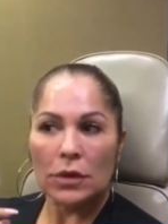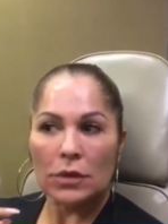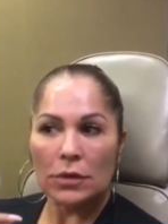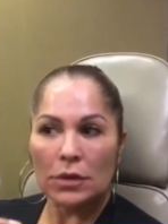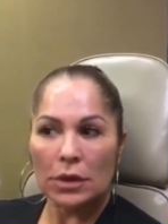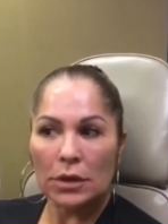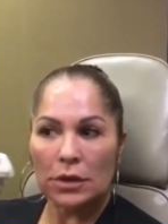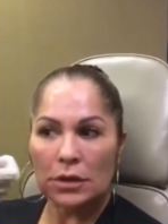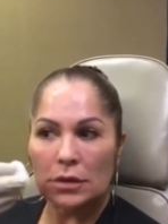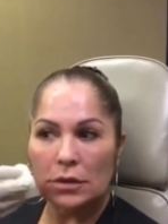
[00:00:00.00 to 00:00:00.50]
Oh,
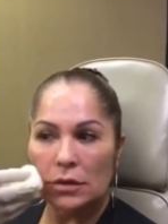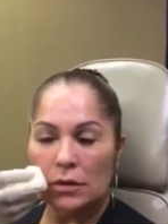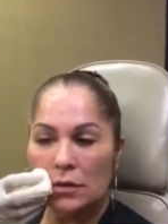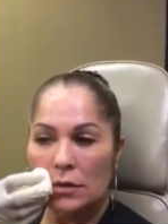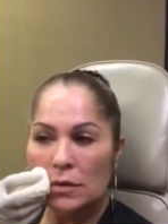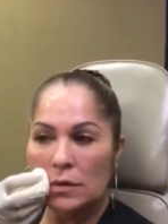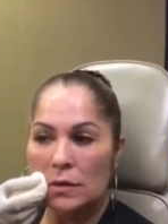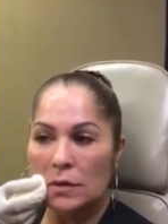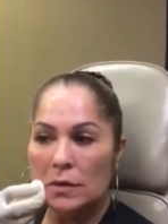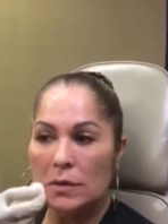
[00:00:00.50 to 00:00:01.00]
Ma- Mama
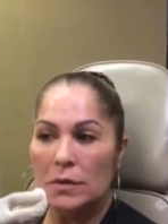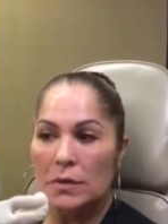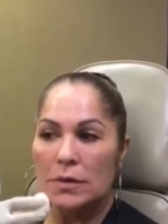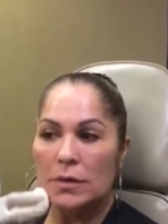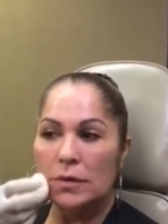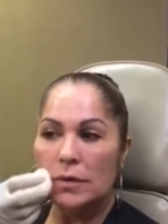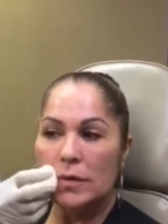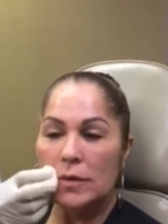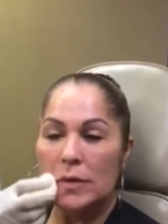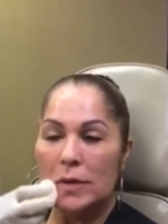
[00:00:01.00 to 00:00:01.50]
got what she
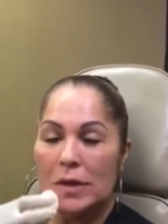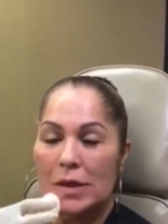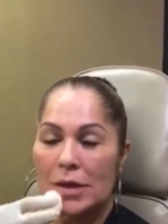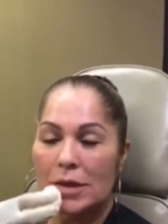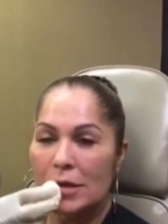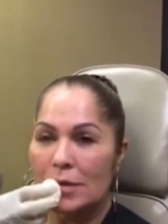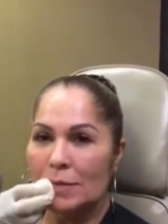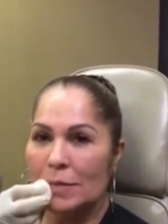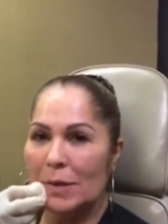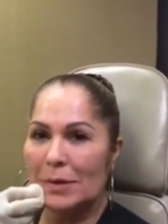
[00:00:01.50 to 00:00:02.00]
need?
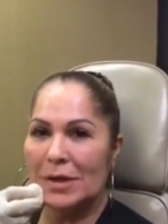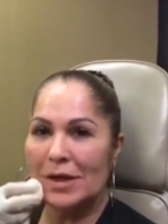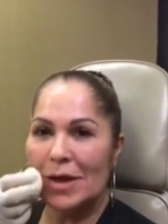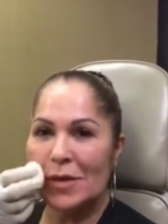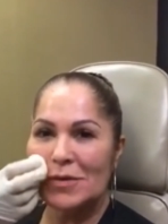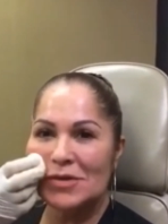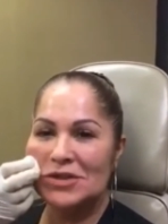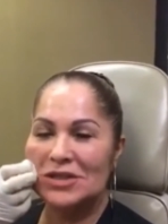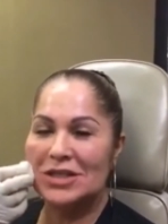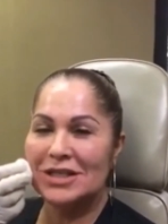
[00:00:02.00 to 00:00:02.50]
Yeah, Mama
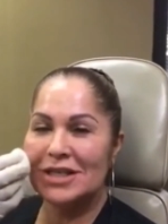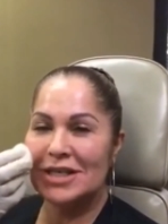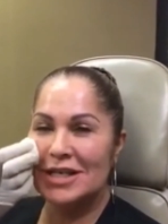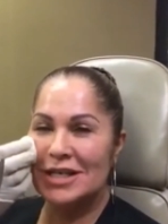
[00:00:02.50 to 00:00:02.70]
got what she